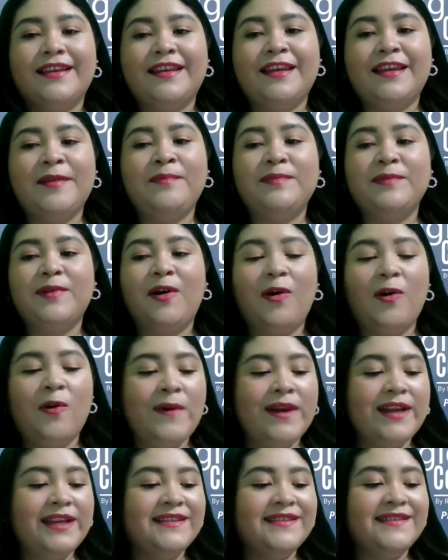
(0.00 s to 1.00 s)
keep
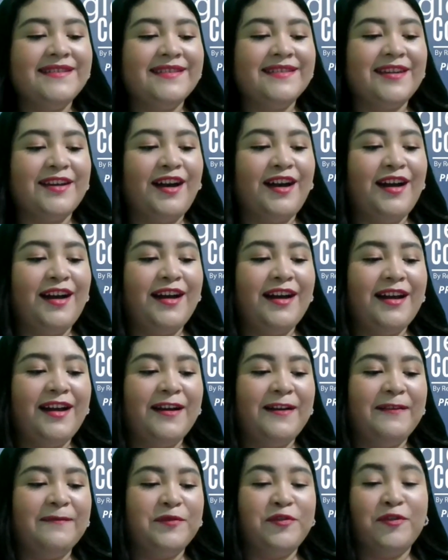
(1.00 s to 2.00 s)
always
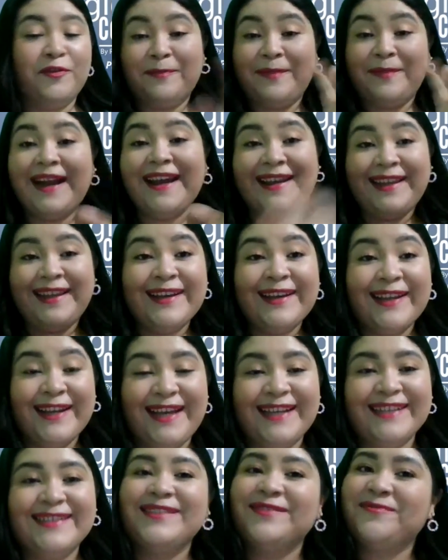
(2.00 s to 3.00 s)
uh, your mind in
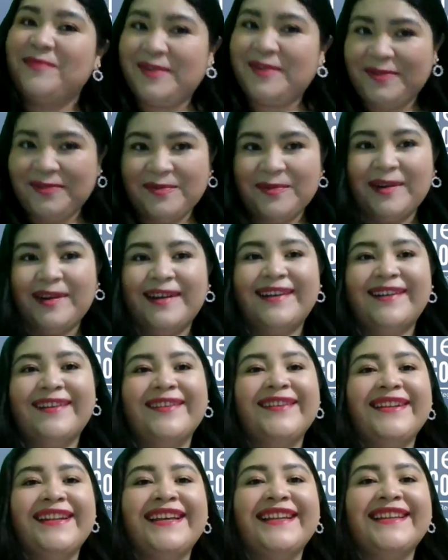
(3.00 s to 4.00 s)
classes when you are
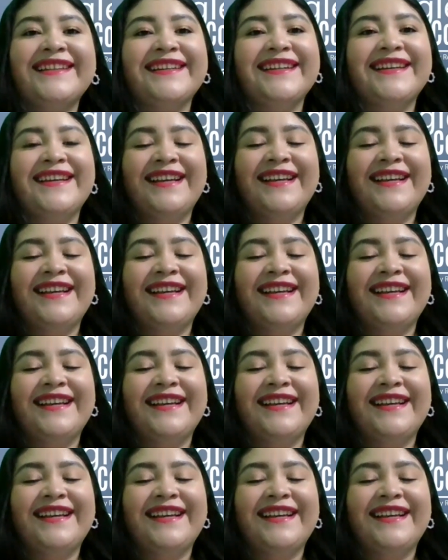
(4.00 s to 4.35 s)
on it.